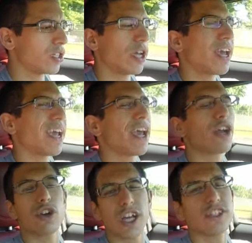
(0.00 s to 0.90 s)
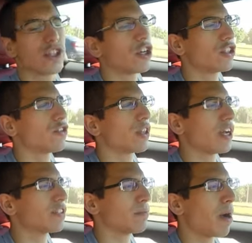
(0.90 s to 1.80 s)
it, it crossed
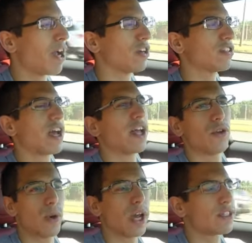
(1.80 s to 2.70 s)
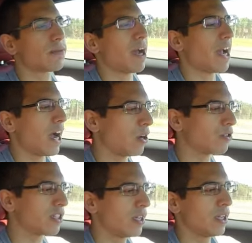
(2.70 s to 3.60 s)
32,000 miles on the way to my
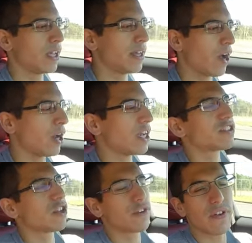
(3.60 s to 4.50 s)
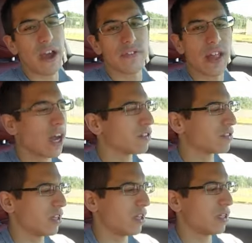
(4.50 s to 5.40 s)
house. It now has
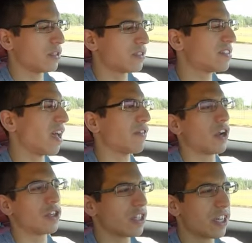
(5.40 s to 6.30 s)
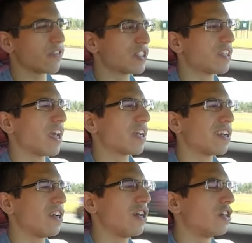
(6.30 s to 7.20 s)
35,700, give or take.
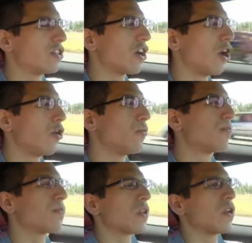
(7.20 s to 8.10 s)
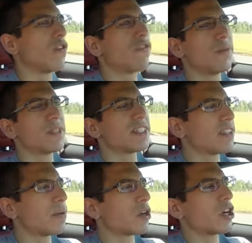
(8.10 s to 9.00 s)
So from
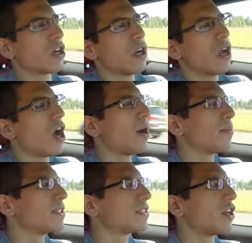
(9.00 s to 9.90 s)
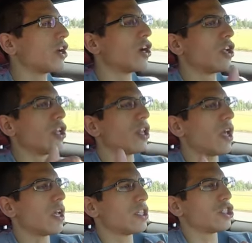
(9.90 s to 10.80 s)
December up until
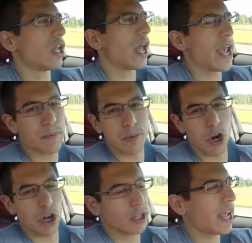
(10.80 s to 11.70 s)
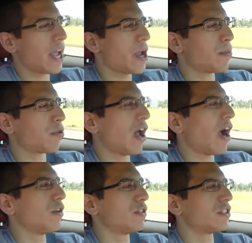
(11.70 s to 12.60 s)
April, late April,
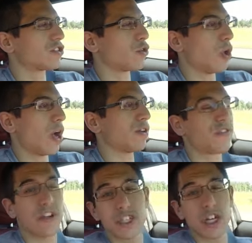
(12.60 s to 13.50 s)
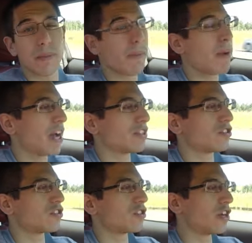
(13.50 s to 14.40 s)
I was in school. I was finishing up my
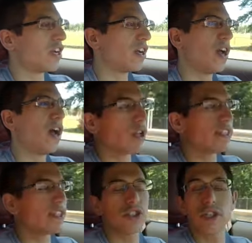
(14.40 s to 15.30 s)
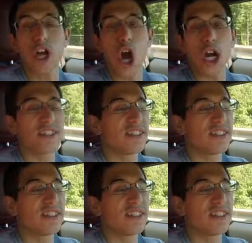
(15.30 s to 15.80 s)
master's degree. Essentially, the car